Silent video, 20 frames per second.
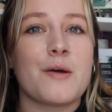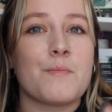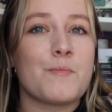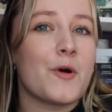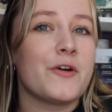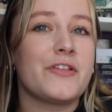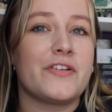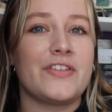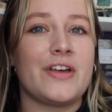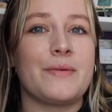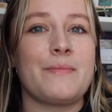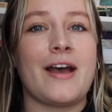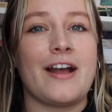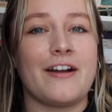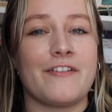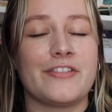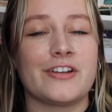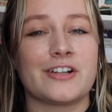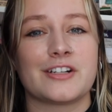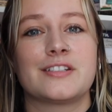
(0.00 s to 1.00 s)
Both of them
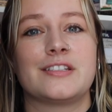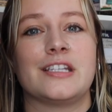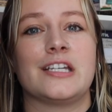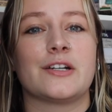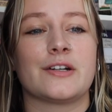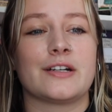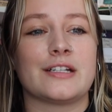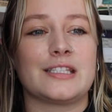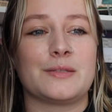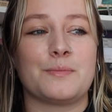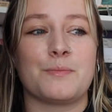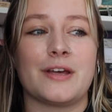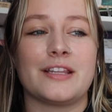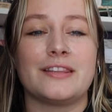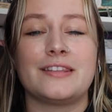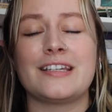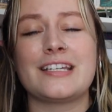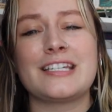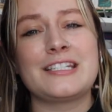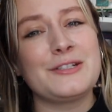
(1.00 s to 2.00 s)
have their secrets,
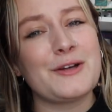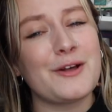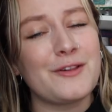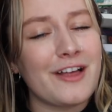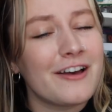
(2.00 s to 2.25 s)
but they still